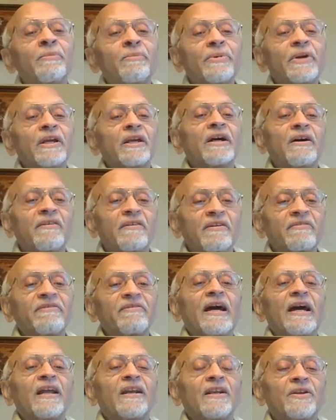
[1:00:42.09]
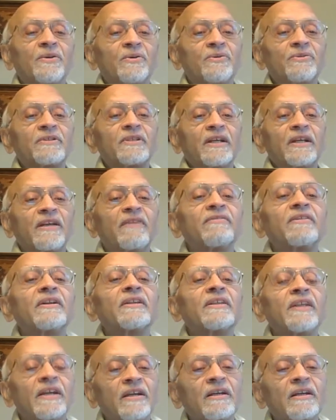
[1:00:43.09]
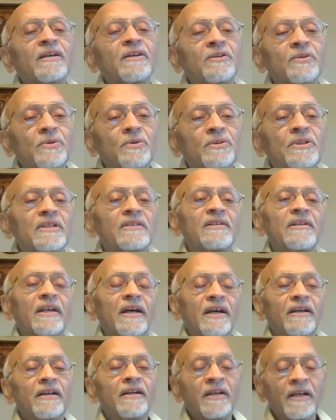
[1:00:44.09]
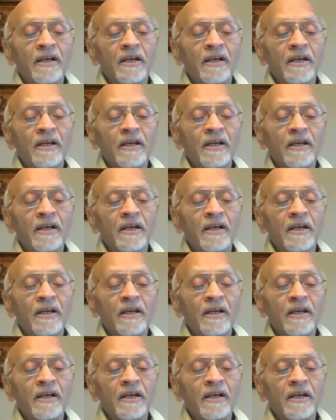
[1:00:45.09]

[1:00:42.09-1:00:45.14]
bring our values and everything to this land.